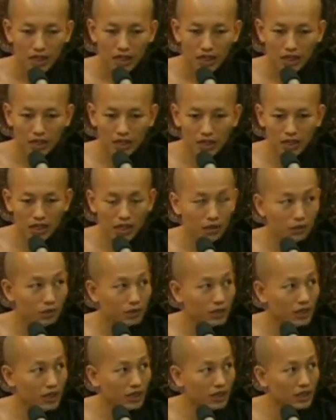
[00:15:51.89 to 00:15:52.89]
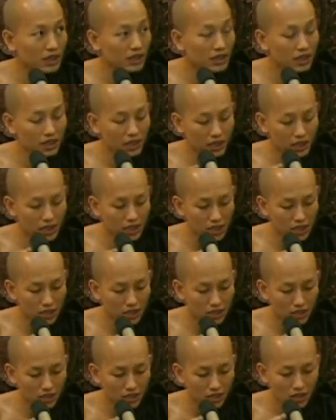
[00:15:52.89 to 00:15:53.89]
At that time, we can see that
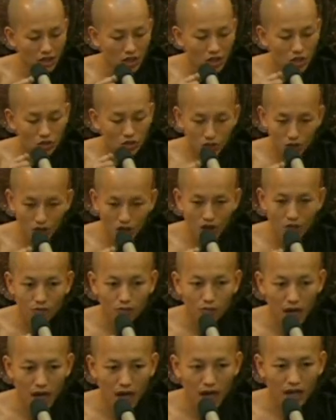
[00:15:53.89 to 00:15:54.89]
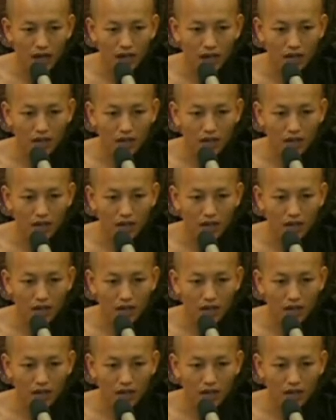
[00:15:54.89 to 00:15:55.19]
is a strong mind.